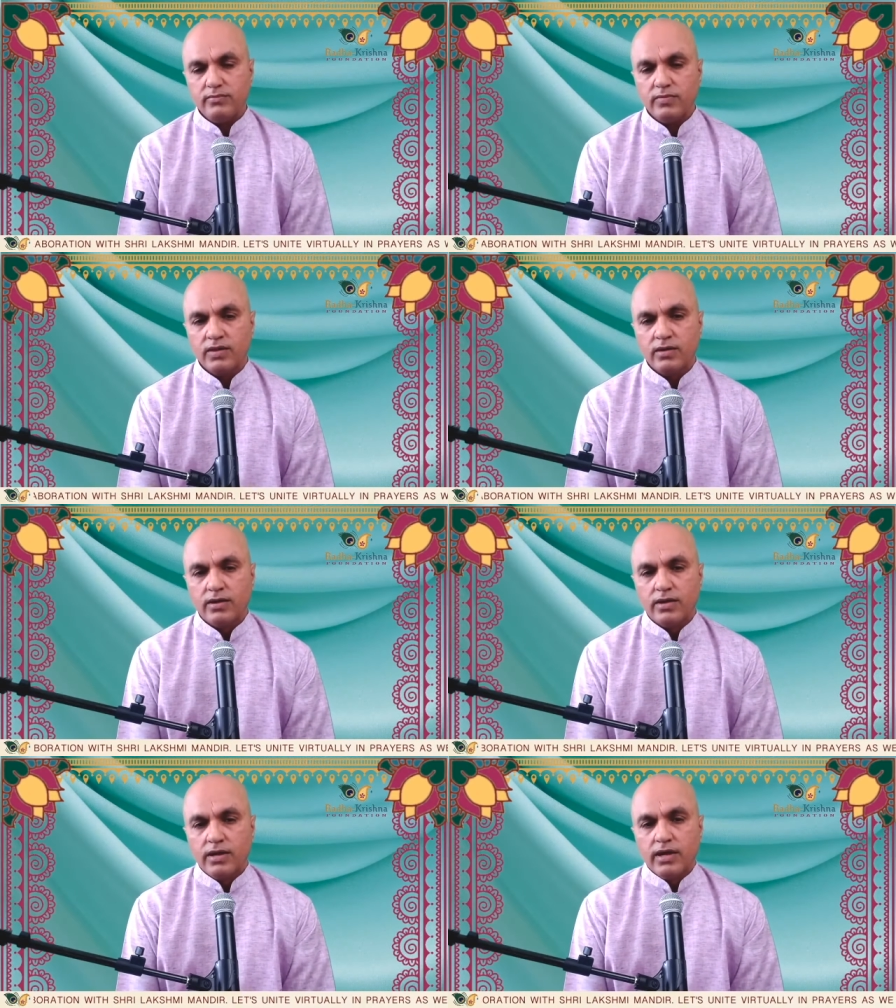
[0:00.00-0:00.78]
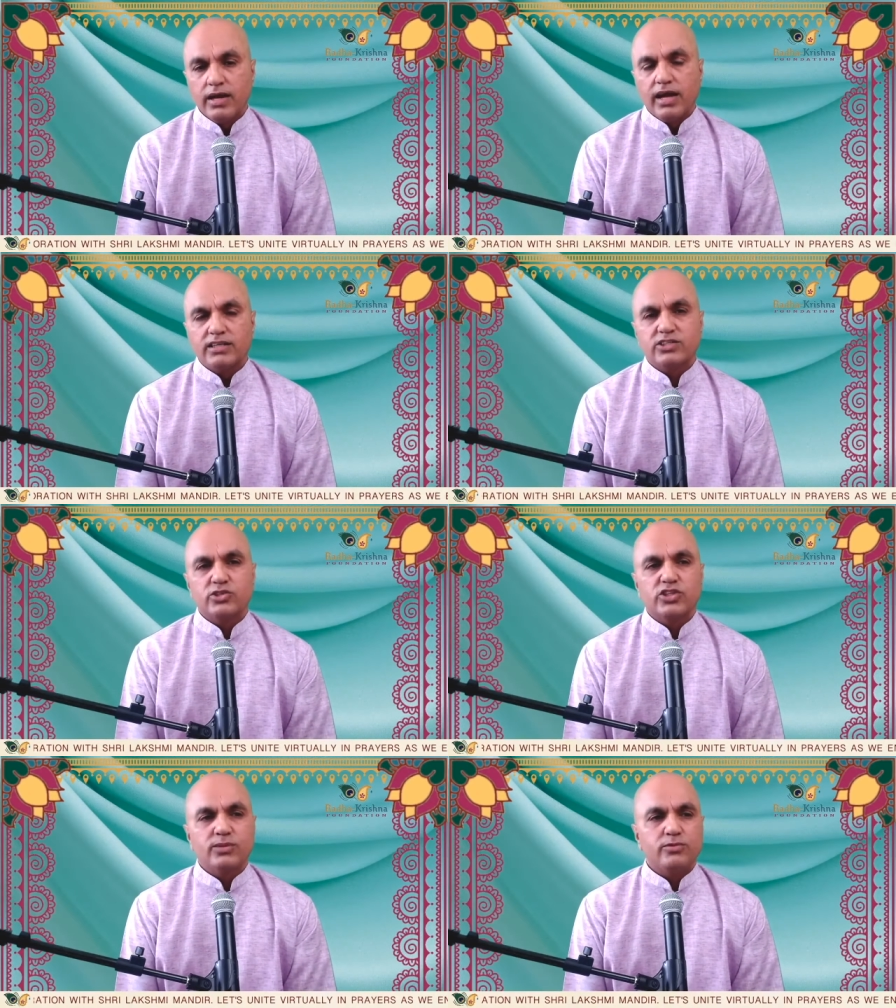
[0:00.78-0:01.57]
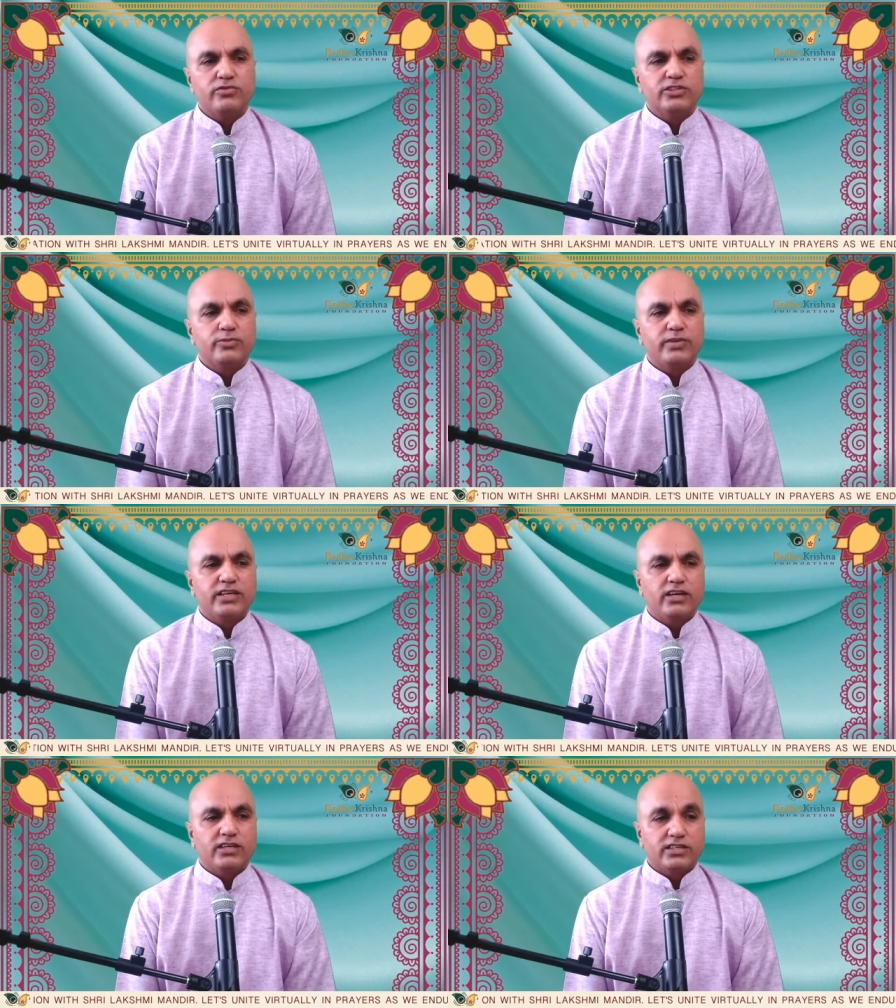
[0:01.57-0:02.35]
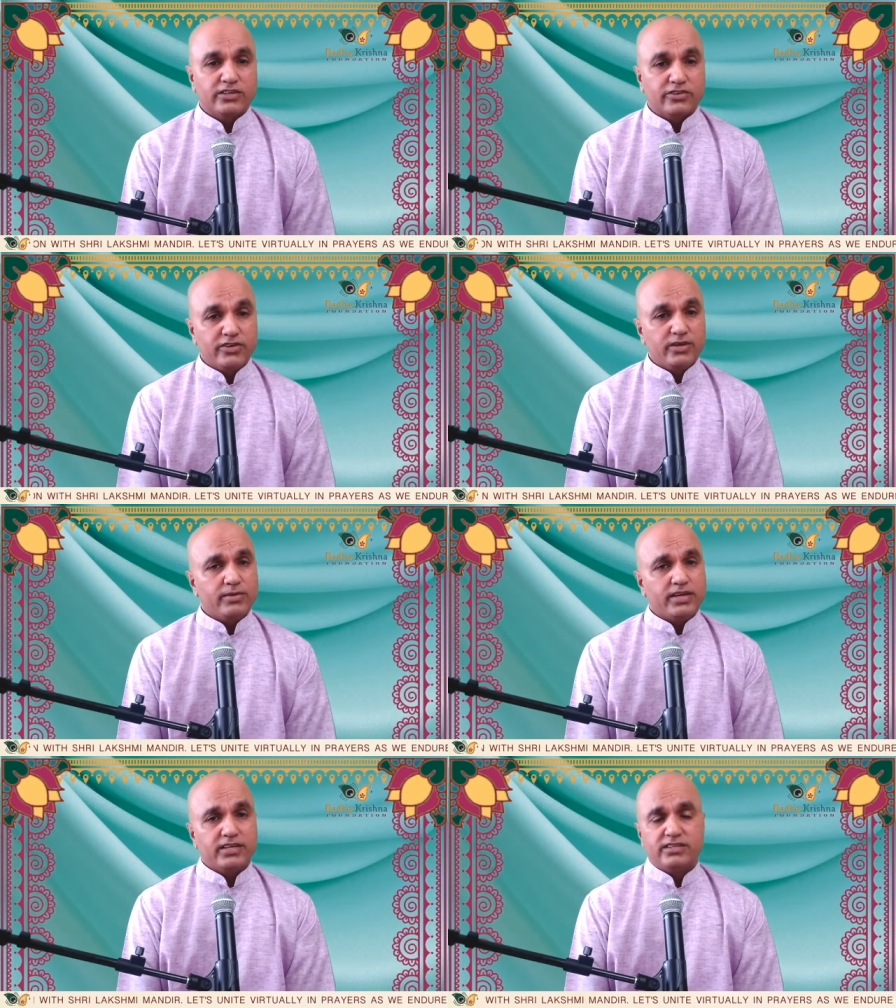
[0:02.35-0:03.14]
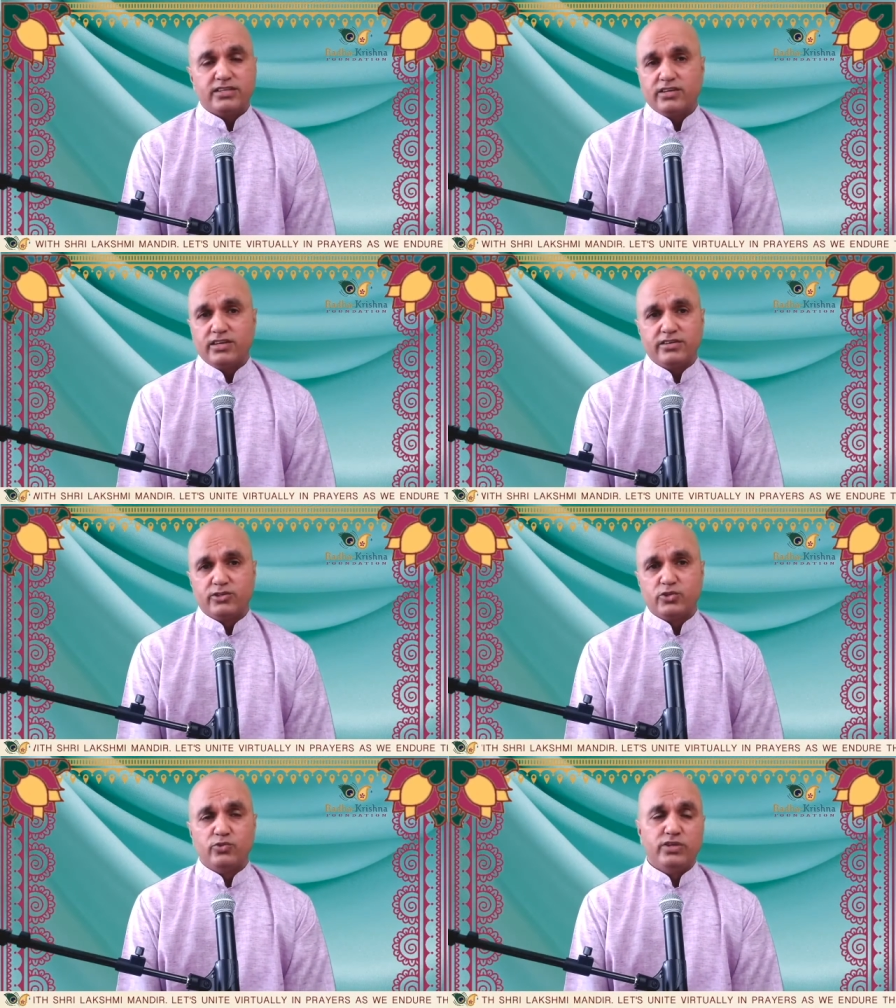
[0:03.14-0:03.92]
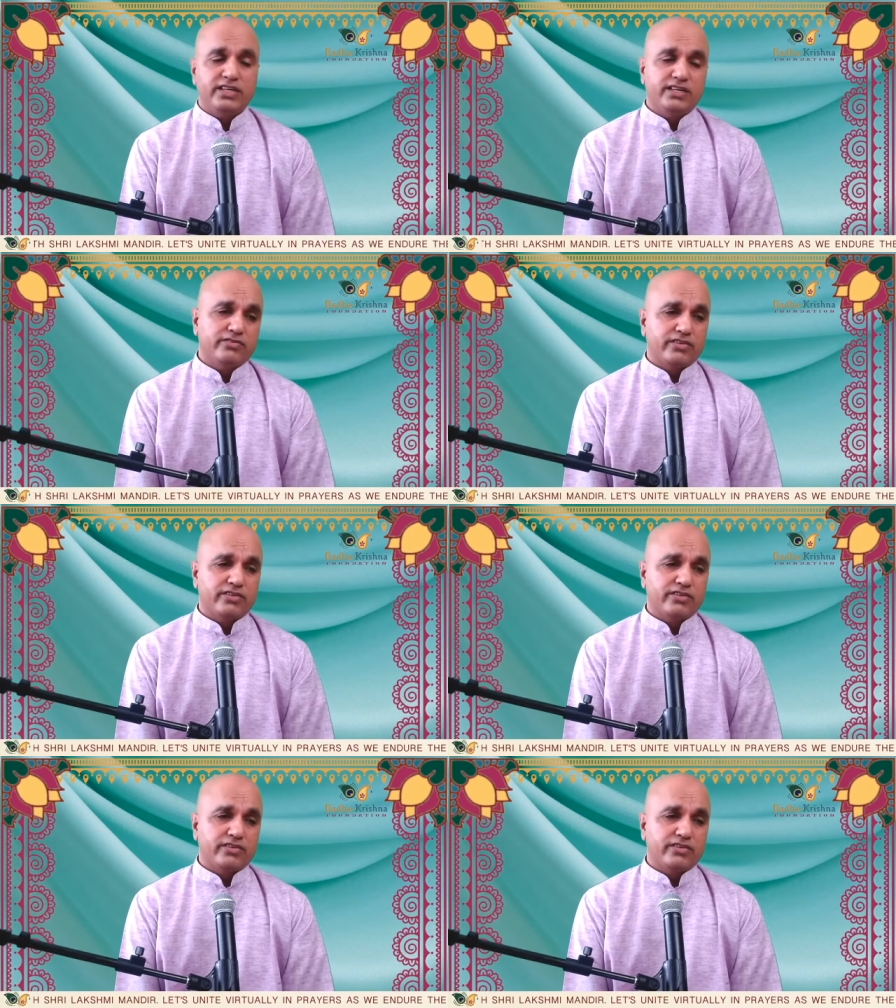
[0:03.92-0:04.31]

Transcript: And so some of us may not agree, because there are others who lead a very happy life.